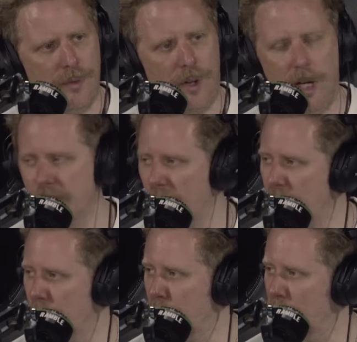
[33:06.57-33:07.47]
5
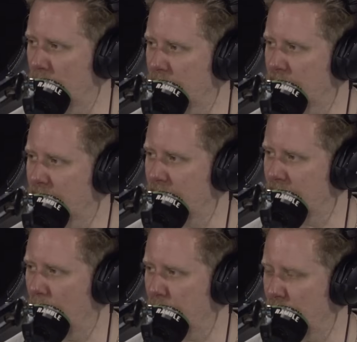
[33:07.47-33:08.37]
assists in the Premier League this
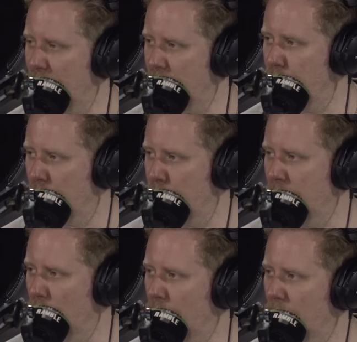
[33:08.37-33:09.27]
season. That was a thing that used to
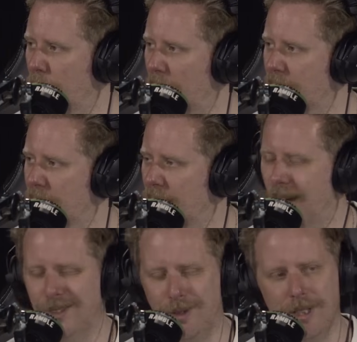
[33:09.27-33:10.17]
really dog him back in the
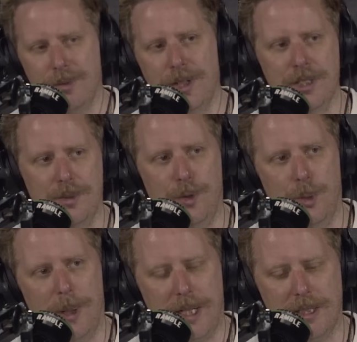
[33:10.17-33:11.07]
day. He's a very defensive
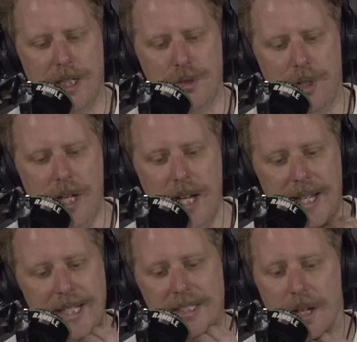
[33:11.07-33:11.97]
fullback, etc.
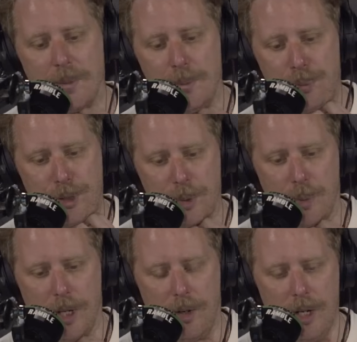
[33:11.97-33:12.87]
He's done pretty
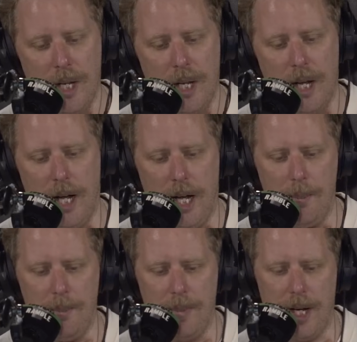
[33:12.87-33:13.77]
well.
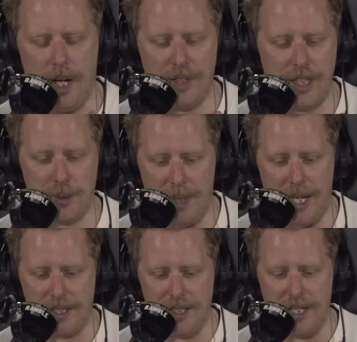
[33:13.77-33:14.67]
I think there's
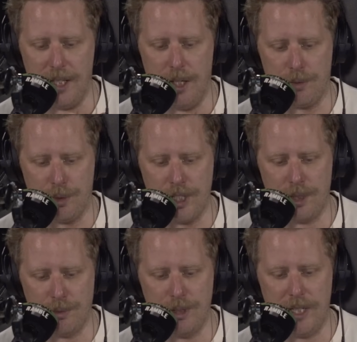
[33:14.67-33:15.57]
players in there that have reached
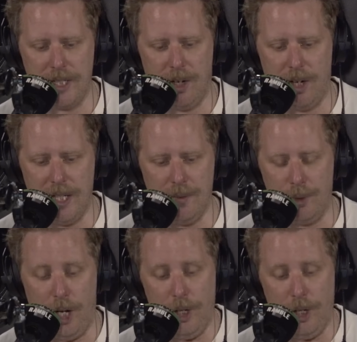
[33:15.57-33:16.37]
a really high level.